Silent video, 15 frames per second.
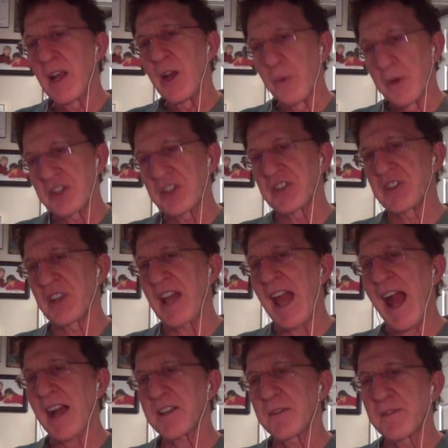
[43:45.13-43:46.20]
which is the
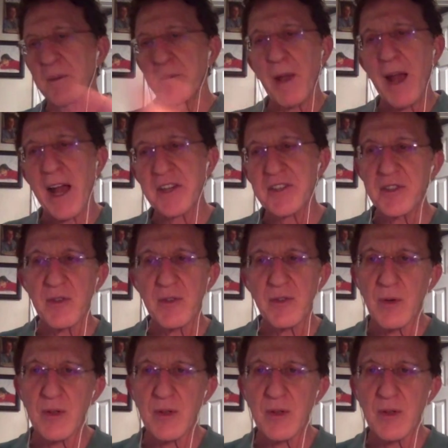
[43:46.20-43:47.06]
act of compassion or